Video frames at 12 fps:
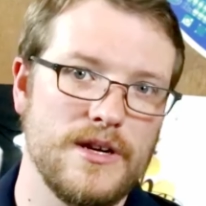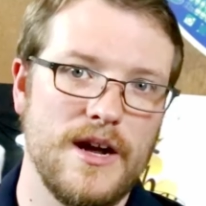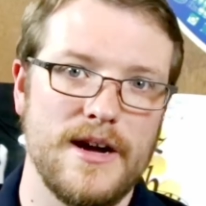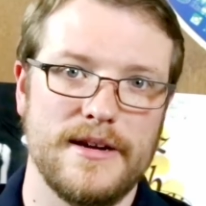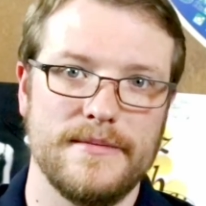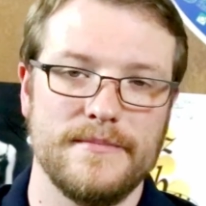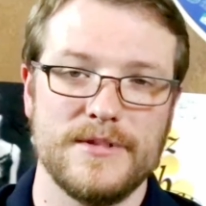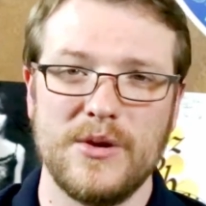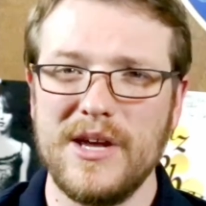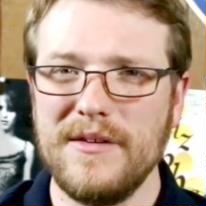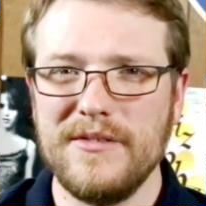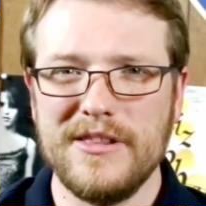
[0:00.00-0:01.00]
9.
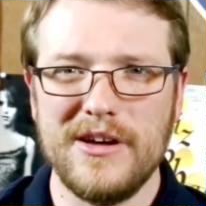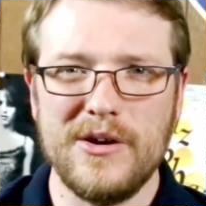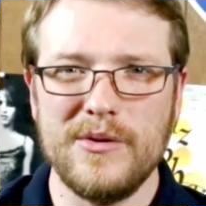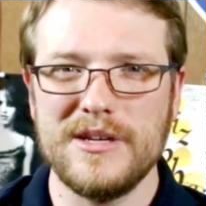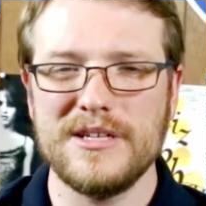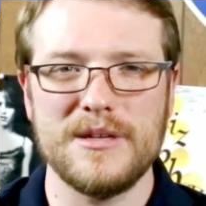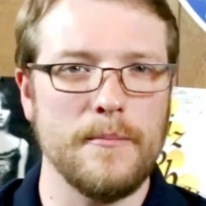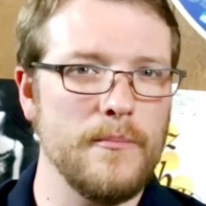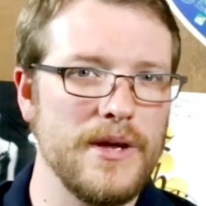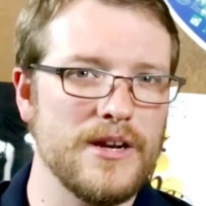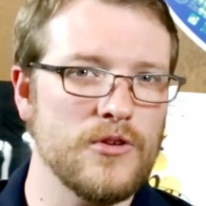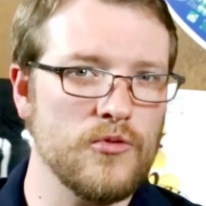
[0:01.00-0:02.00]
So even though it is a
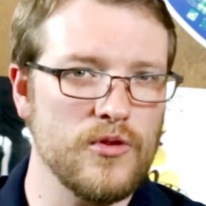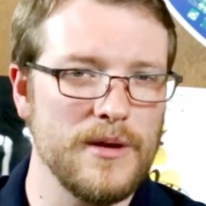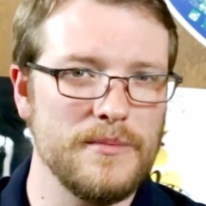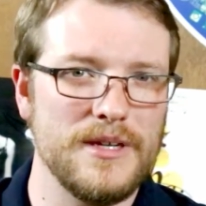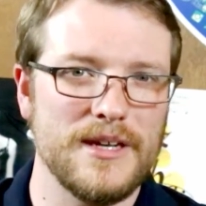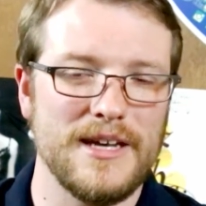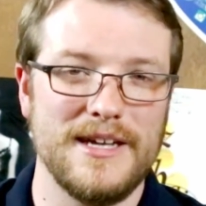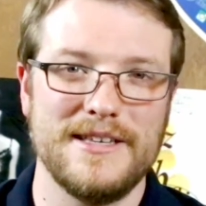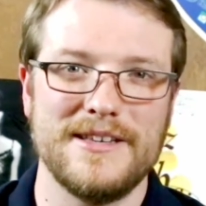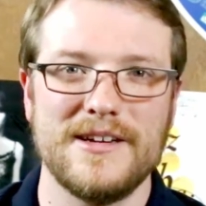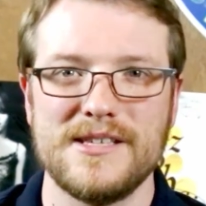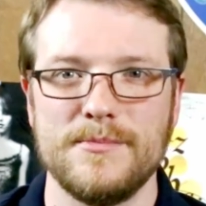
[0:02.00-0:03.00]
bit cryptic,
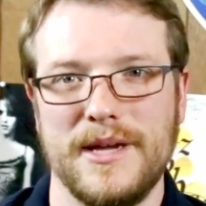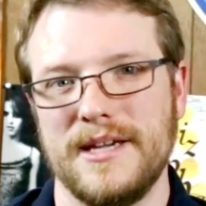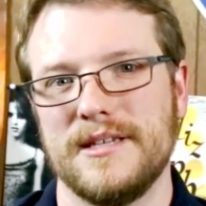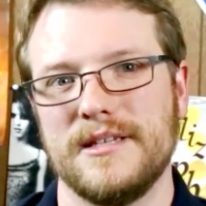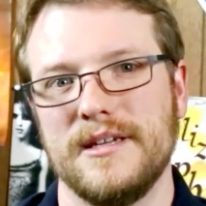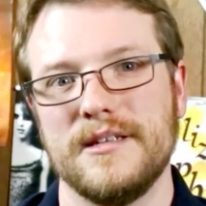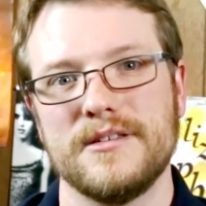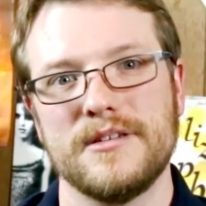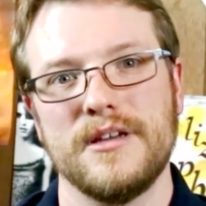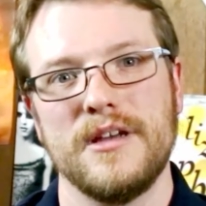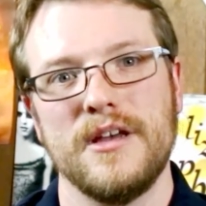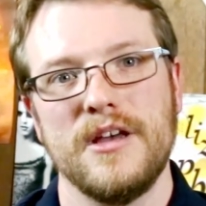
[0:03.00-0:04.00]
it does make sense.
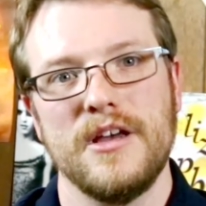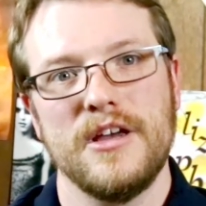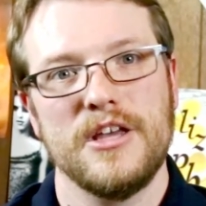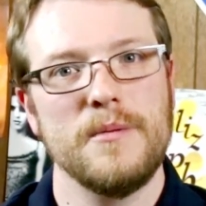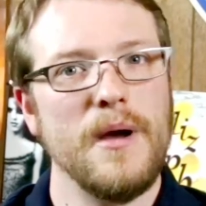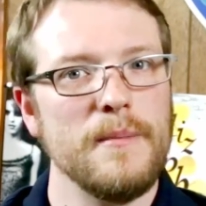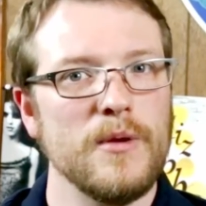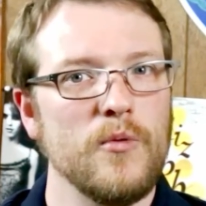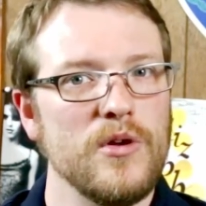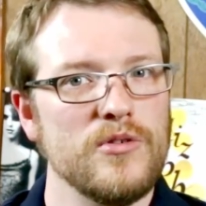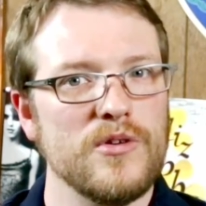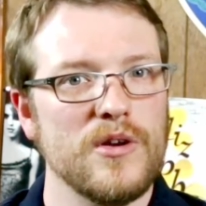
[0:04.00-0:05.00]
You might be
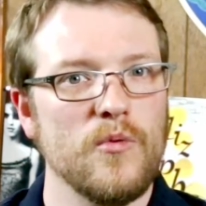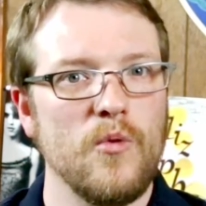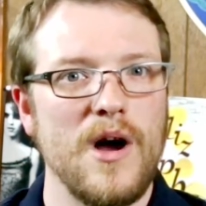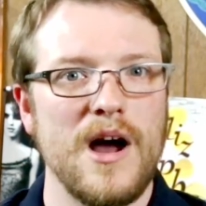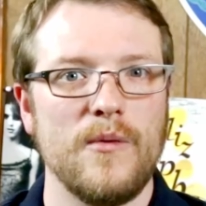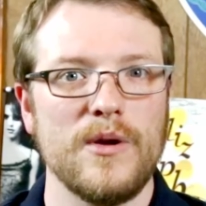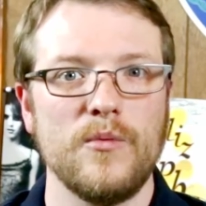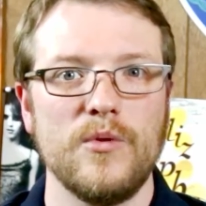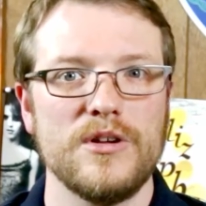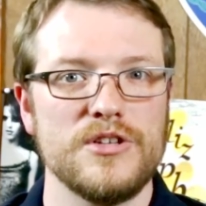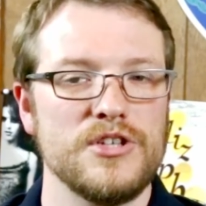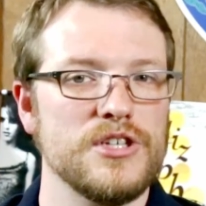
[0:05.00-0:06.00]
wondering why we
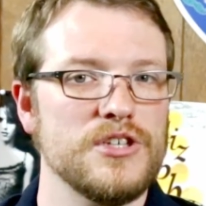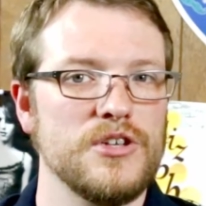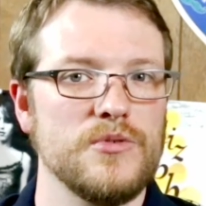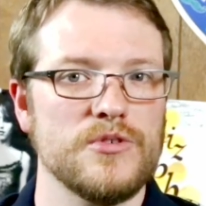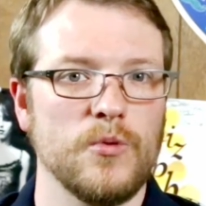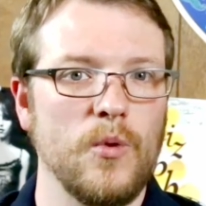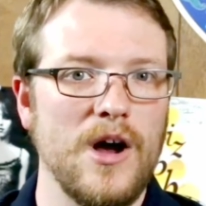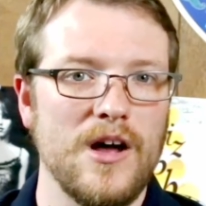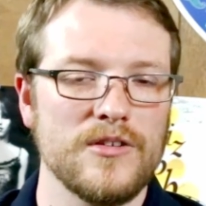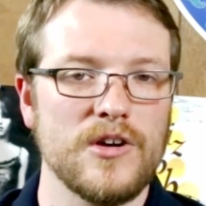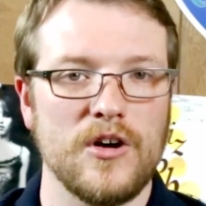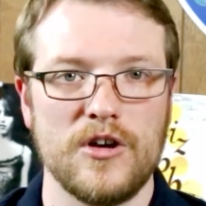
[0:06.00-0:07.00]
wouldn't just use a
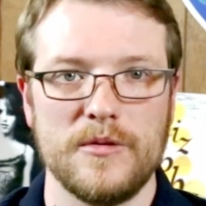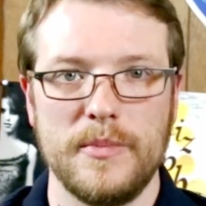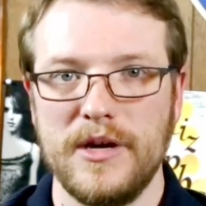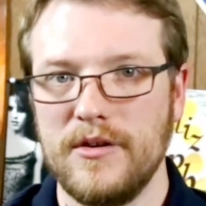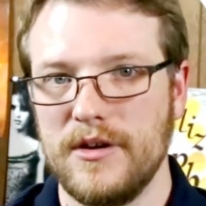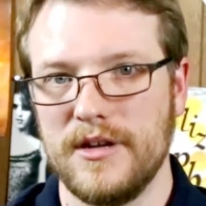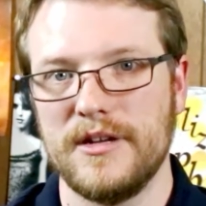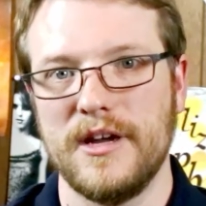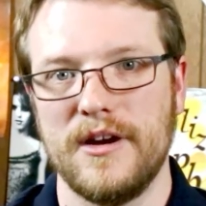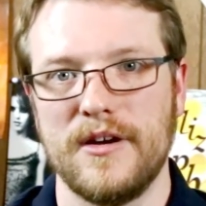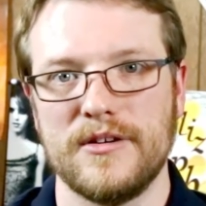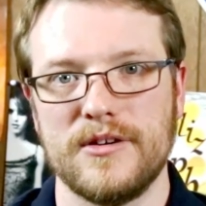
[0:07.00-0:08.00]
wildcard period
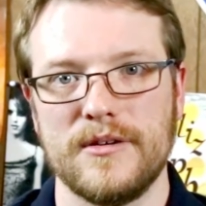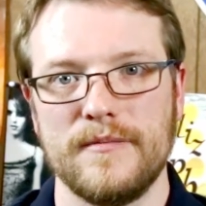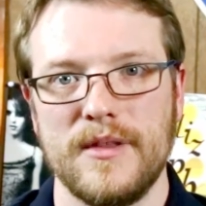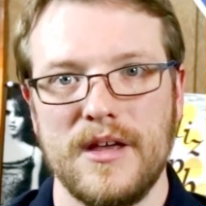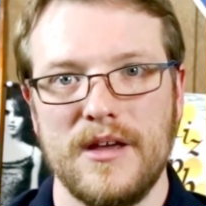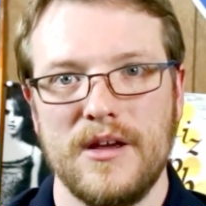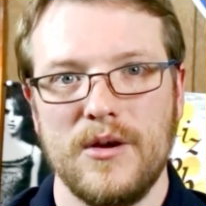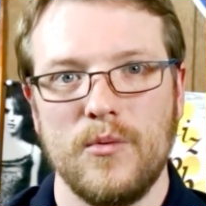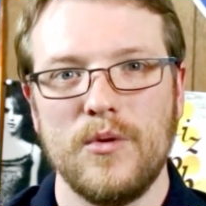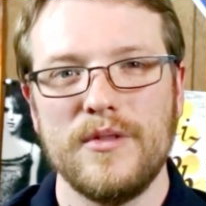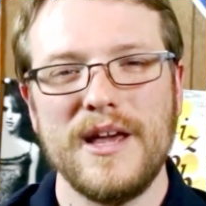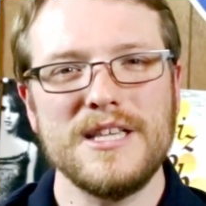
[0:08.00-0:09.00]
character.
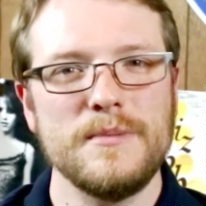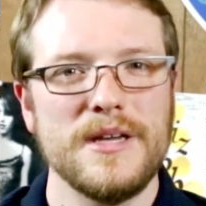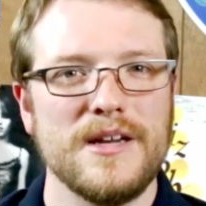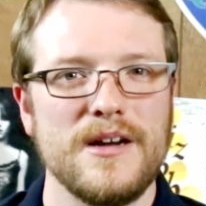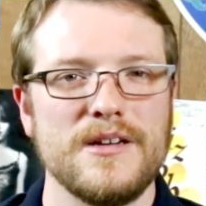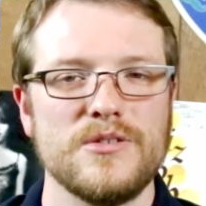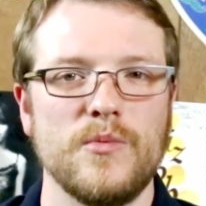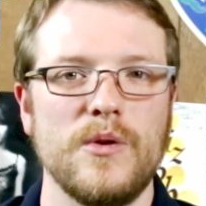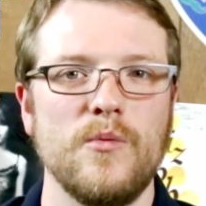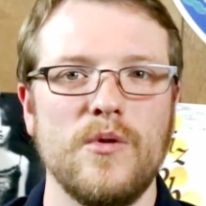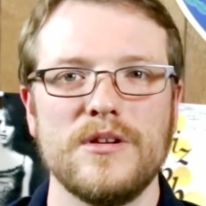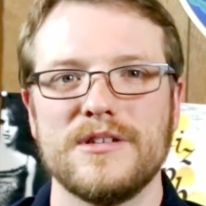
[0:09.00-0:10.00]
Well, that's because we
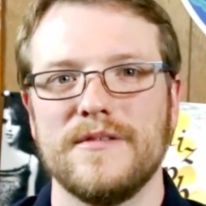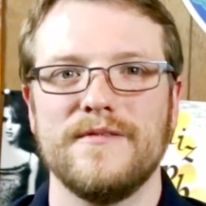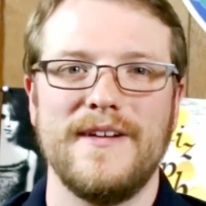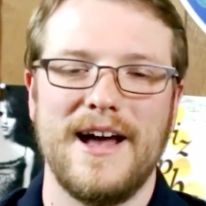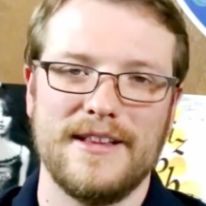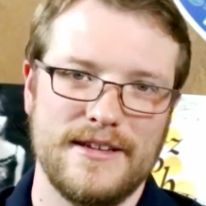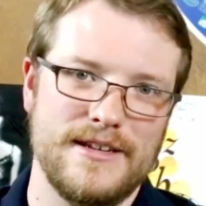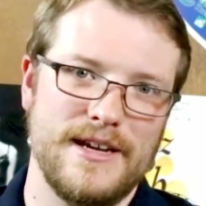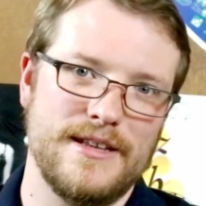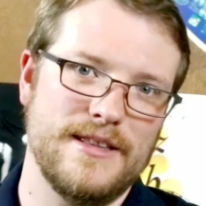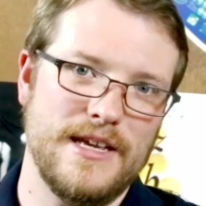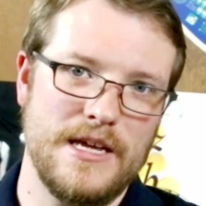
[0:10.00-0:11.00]
want to
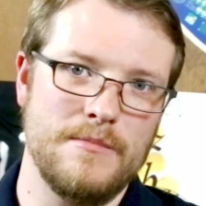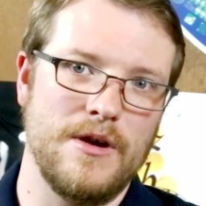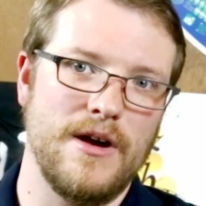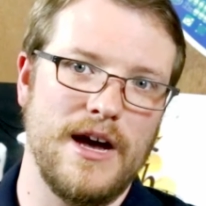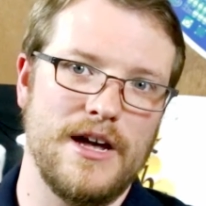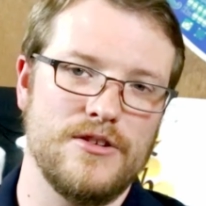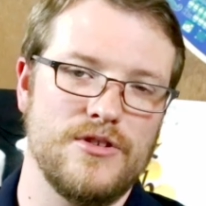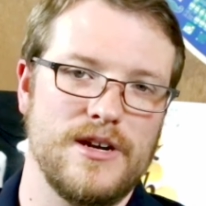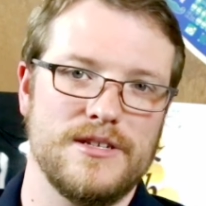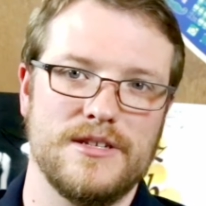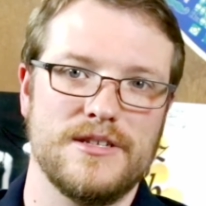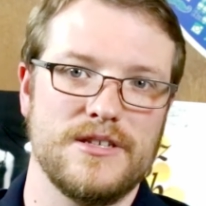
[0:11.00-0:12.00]
validate the email
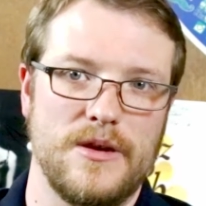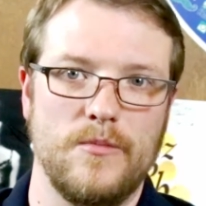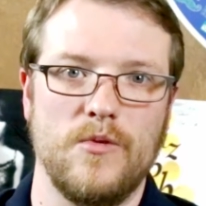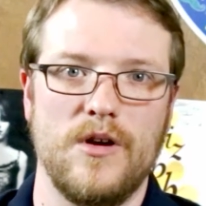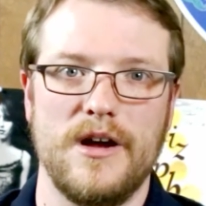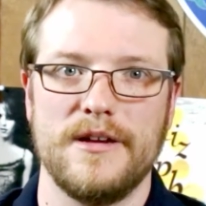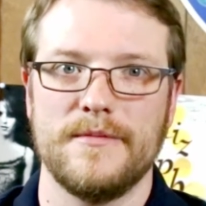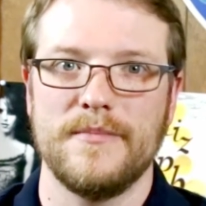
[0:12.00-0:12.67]
addresses somewhat.